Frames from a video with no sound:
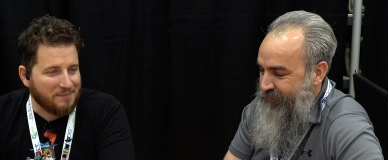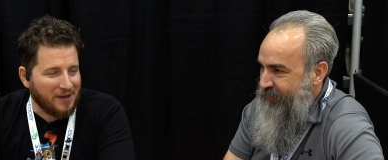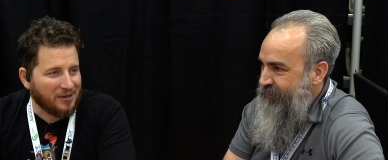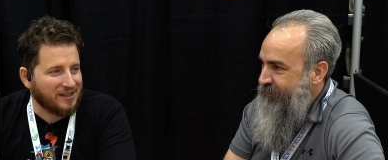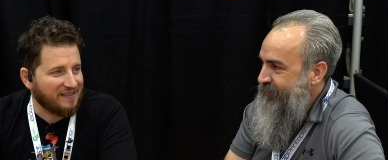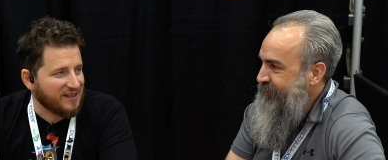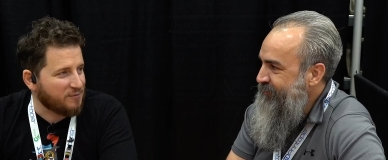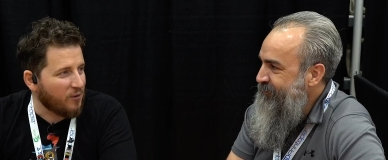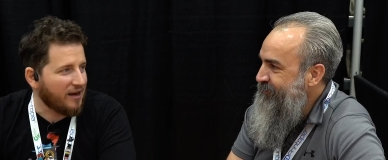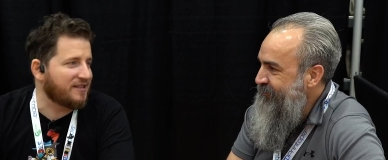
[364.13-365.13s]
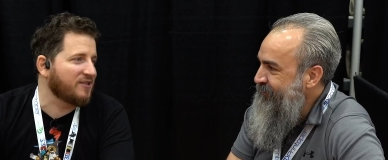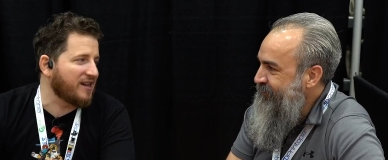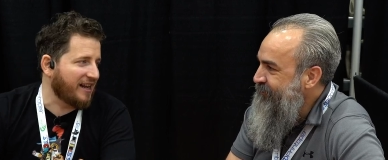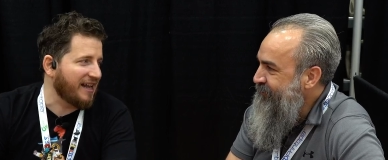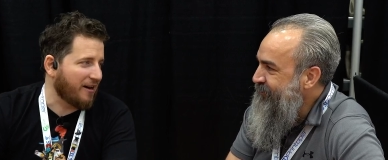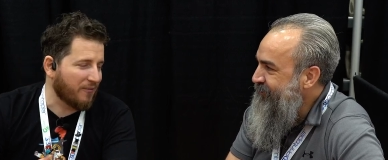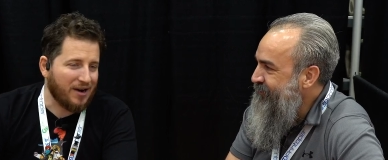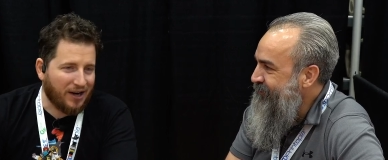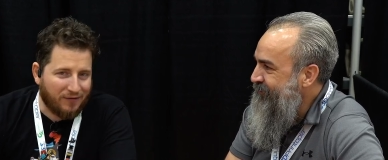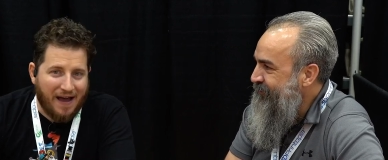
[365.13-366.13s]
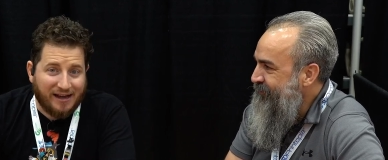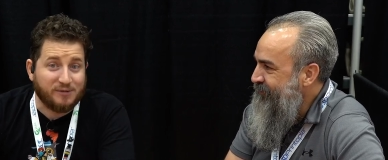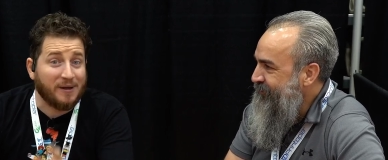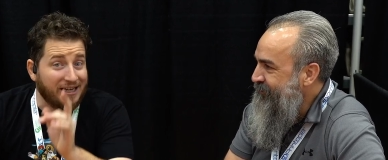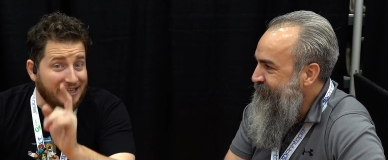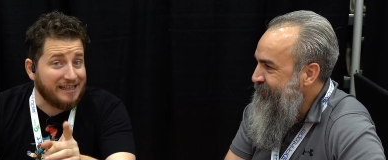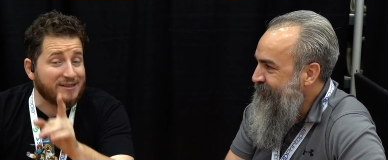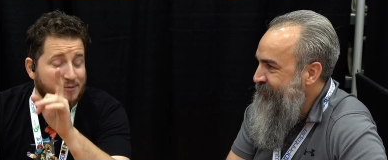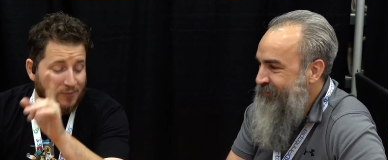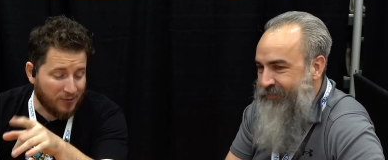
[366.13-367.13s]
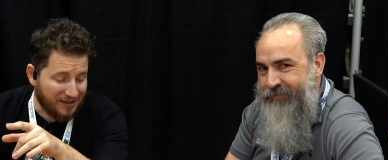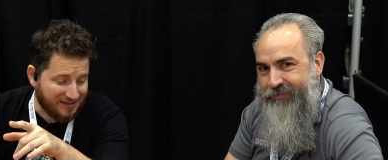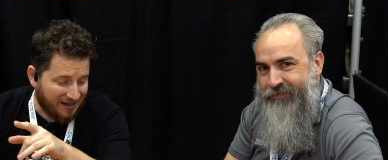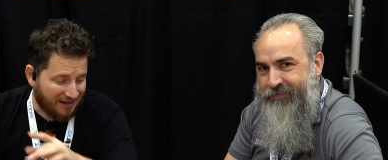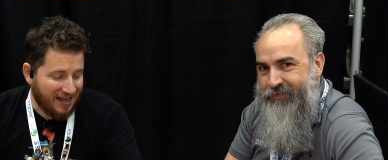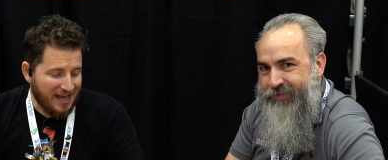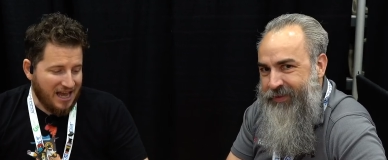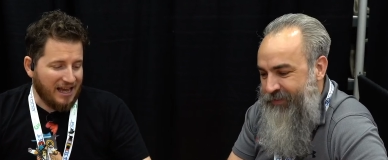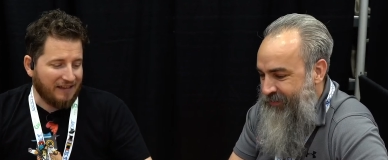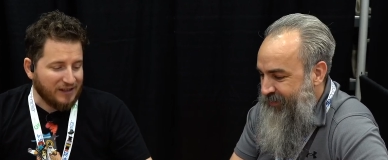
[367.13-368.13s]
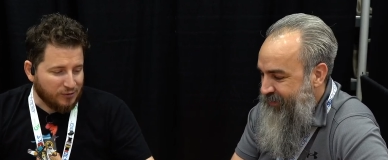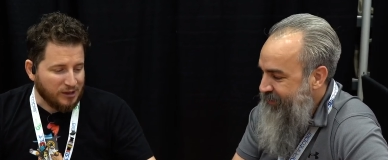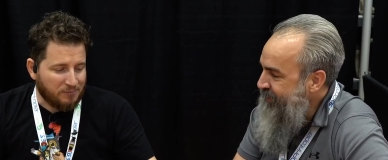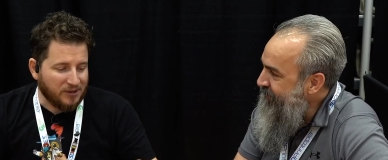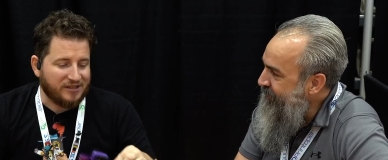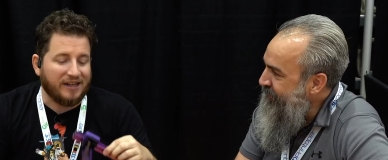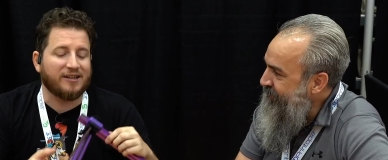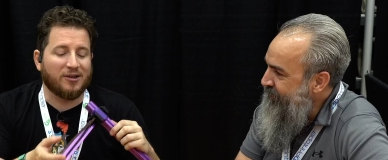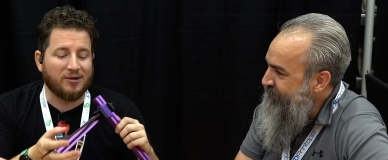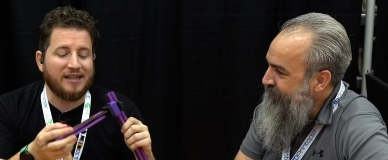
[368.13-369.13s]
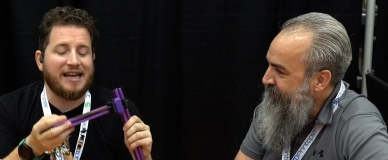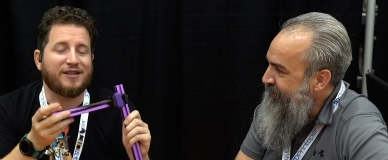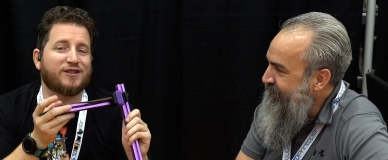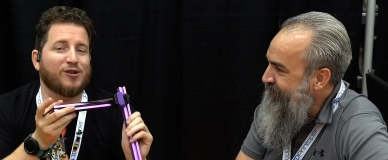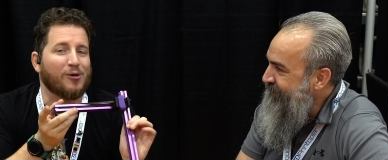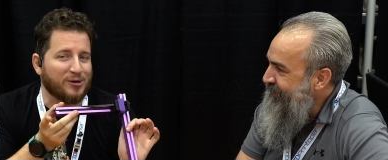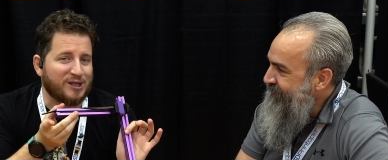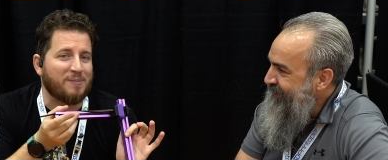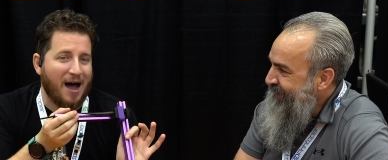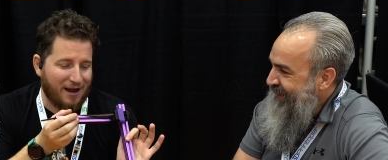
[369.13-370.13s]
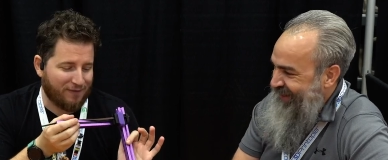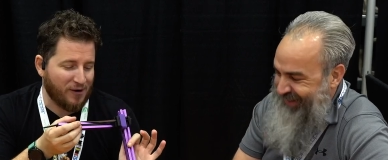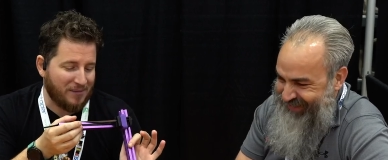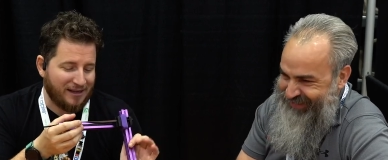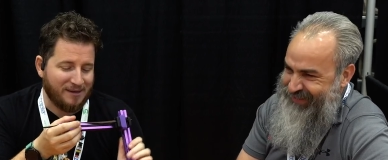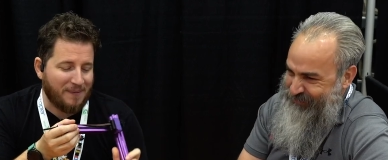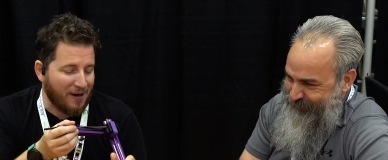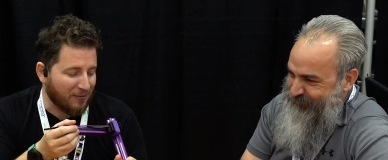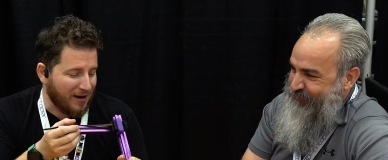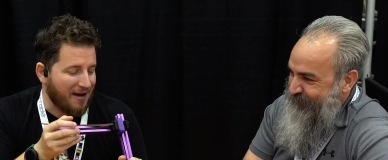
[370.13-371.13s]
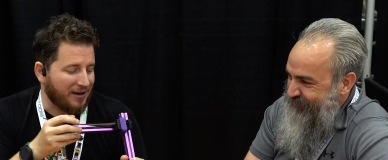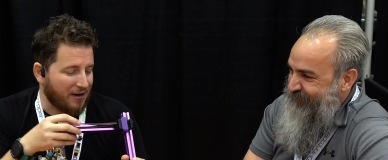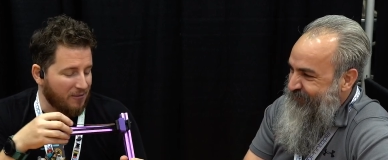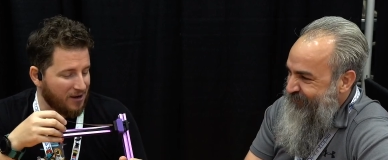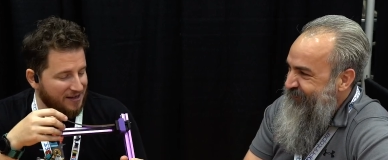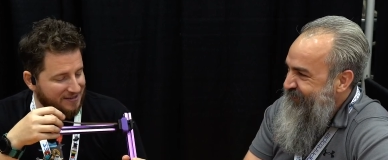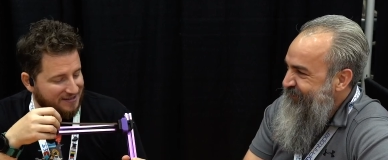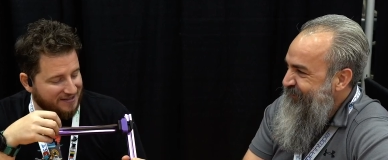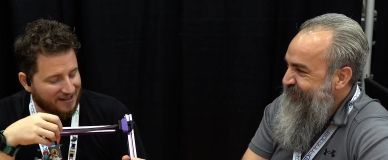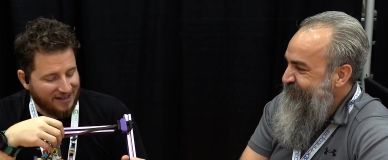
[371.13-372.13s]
Speaker 1: to build at this point. I still gotta get it running fast, but it is printing. This was particularly a sore spot for me. The belt routing was